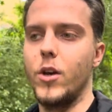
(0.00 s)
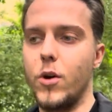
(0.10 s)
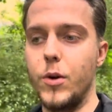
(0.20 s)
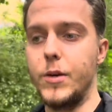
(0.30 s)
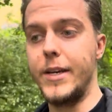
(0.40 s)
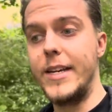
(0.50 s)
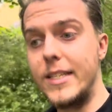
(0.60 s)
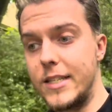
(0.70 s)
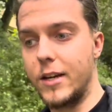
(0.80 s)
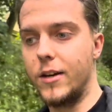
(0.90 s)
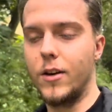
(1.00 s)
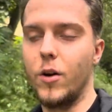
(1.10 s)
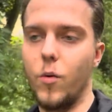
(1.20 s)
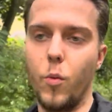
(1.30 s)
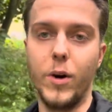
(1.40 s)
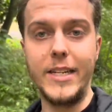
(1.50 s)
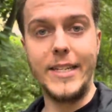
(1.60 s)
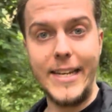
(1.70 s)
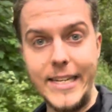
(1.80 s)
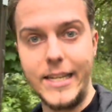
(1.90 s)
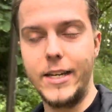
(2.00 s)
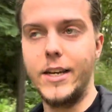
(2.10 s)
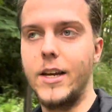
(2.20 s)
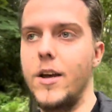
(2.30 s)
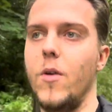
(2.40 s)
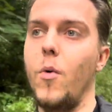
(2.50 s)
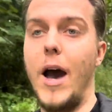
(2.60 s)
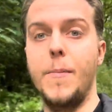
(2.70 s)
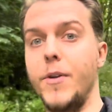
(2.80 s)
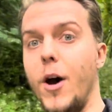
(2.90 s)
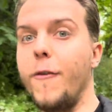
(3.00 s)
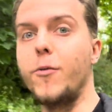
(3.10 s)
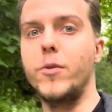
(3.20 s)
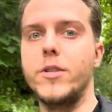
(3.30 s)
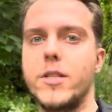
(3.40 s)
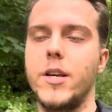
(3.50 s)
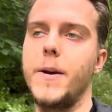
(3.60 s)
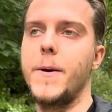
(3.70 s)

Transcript: who he is, what he did, what happened afterwards.